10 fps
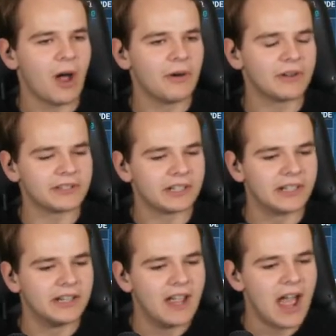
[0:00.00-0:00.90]
as well
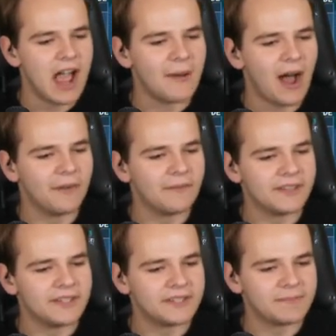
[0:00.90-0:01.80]
here
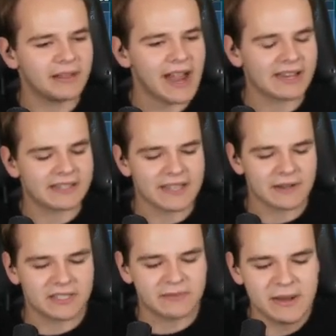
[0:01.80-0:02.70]
about this plane is
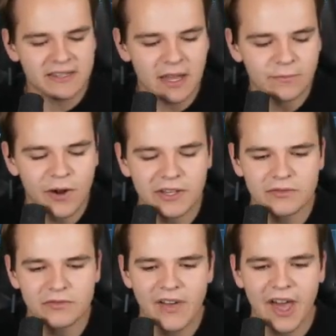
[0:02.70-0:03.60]
that it speeds up way
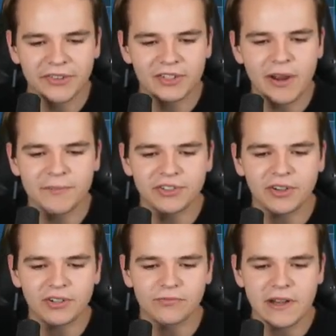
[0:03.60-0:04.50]
too fast. You know what? I'm
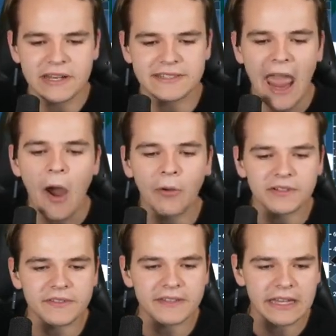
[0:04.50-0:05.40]
starting to really
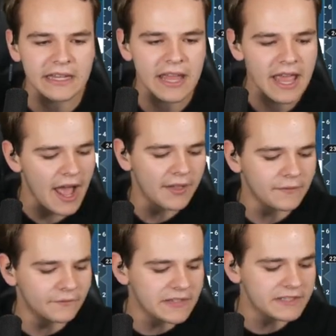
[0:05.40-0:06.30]
doubt the
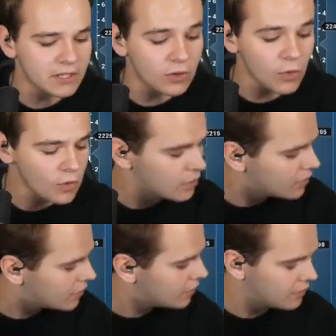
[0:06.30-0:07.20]
the physical,
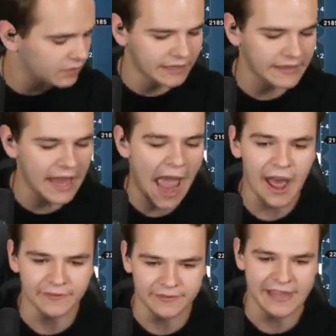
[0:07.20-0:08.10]
like the
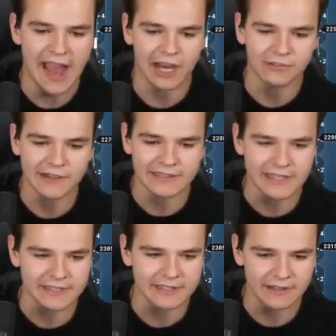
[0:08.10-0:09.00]
uh, the
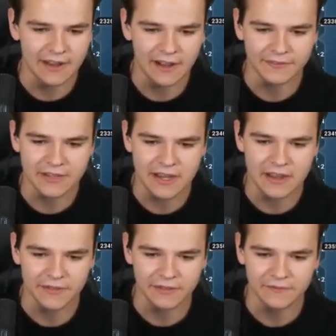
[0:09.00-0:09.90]
accurateness on
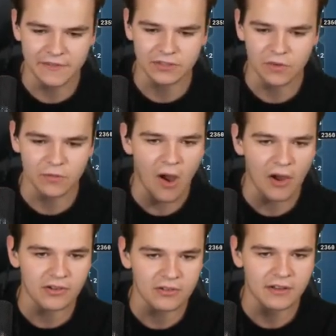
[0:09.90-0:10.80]
the on the physical
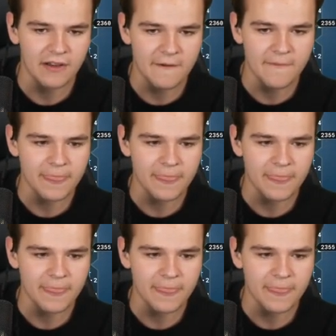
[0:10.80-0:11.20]
model